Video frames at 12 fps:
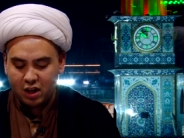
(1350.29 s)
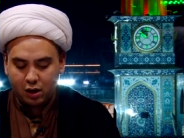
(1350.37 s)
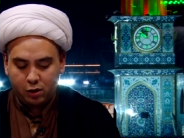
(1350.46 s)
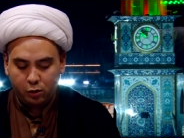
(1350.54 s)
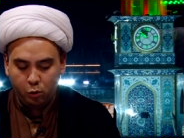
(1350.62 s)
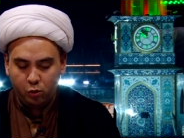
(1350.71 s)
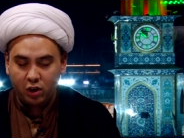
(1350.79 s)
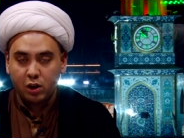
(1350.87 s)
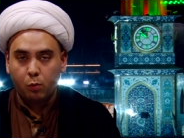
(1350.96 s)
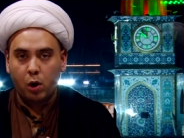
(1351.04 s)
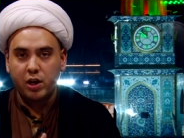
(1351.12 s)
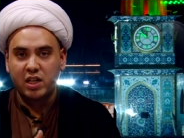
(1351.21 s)
including the
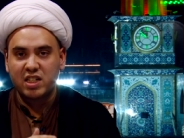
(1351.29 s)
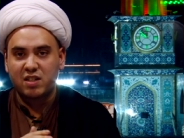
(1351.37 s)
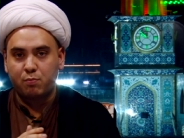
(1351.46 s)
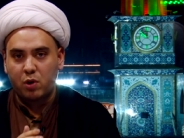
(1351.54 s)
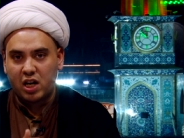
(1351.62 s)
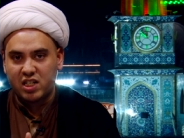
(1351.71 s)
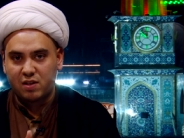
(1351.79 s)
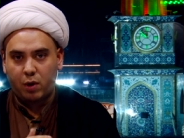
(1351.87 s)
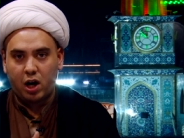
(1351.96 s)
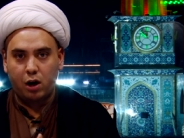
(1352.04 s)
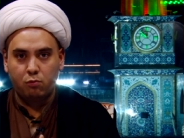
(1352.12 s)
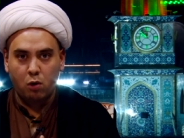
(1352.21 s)
one expressed
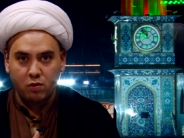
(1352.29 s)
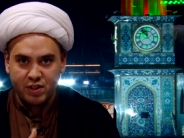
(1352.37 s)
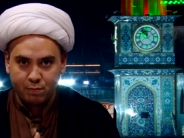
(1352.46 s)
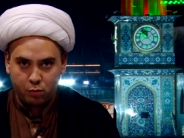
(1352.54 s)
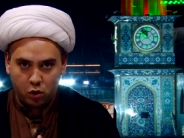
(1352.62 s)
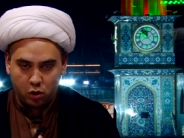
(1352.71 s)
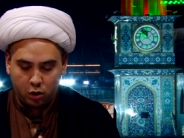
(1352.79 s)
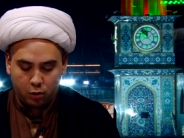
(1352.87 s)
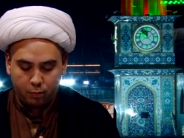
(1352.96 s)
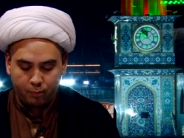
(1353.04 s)
by Rosenberg,